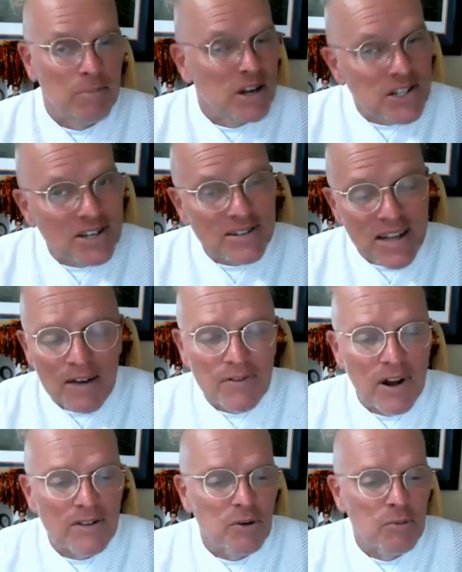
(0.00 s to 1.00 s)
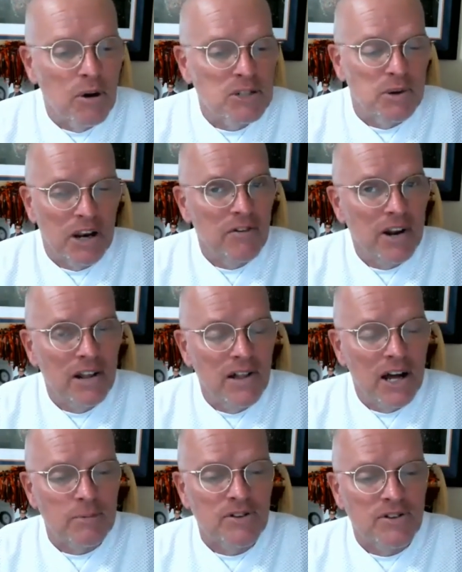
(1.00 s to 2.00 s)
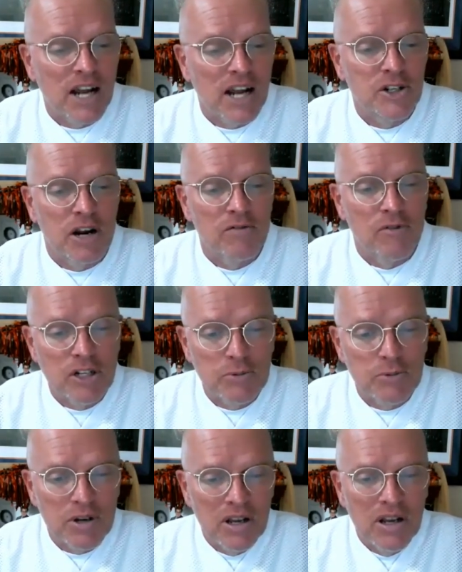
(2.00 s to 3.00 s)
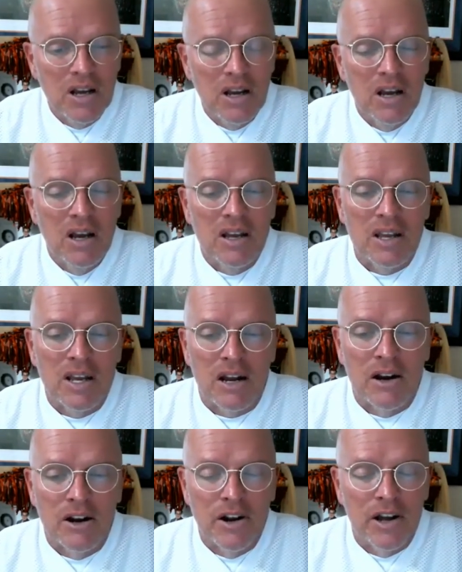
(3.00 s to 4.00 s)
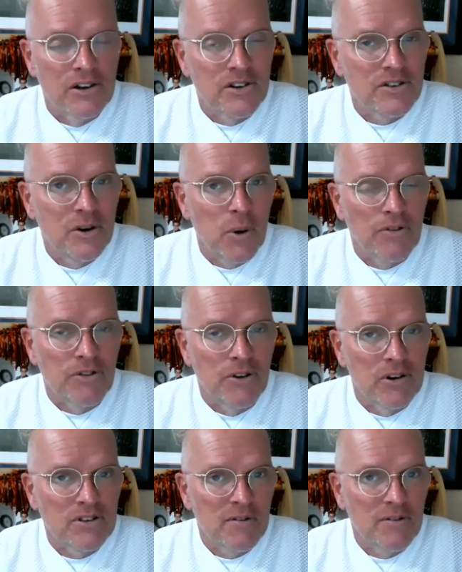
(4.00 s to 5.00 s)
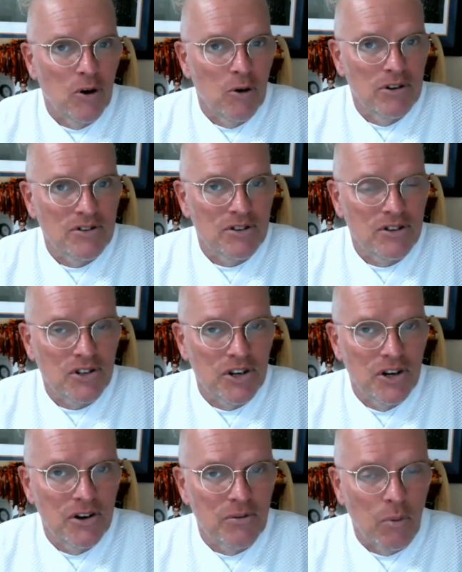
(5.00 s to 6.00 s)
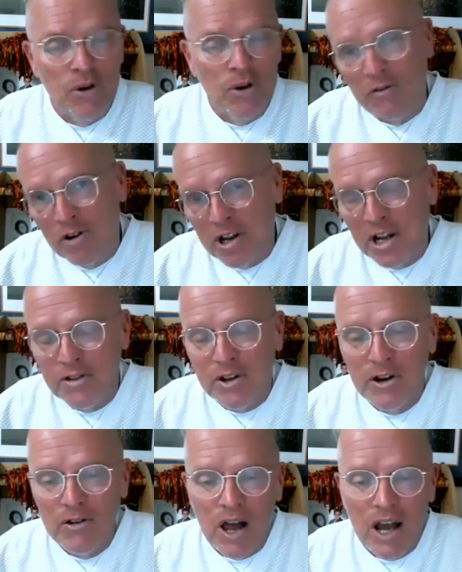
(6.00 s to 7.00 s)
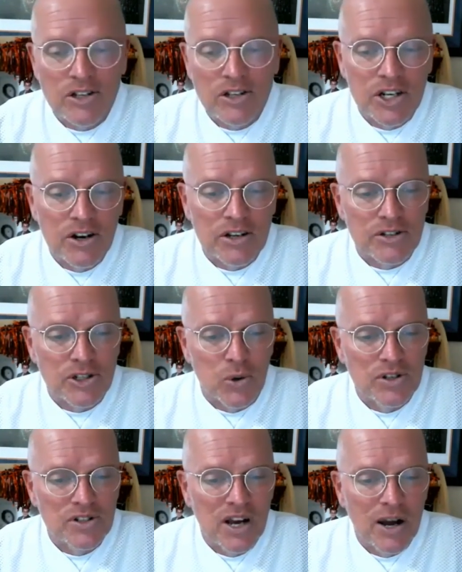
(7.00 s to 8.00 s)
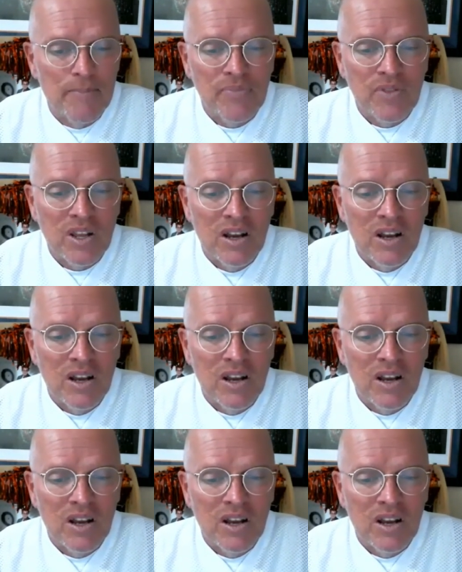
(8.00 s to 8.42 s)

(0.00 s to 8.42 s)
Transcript: Pitching staff not so much, but the everyday lineup is stacked. You got Rutschman, you got Gunnar Henderson who had 37 homers this year, won the Rookie of the Year last year. He's a shortstop.